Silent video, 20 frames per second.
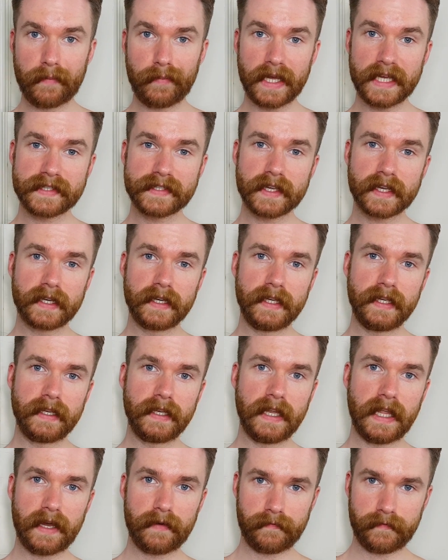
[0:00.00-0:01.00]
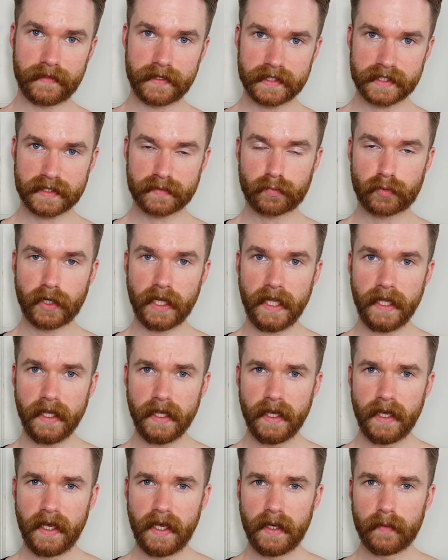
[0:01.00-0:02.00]
I basically love this
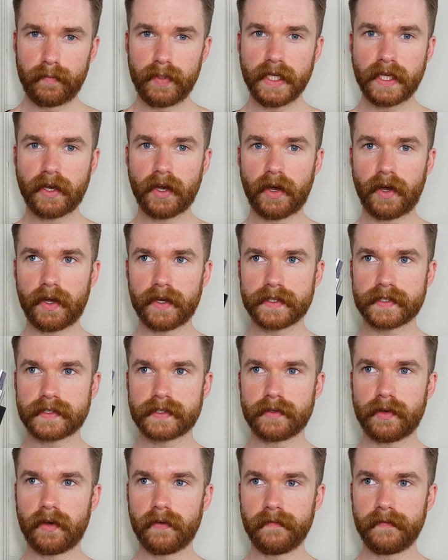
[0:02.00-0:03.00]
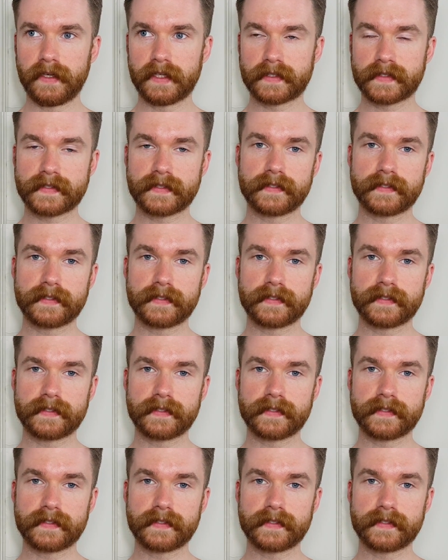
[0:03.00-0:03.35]
spray because of its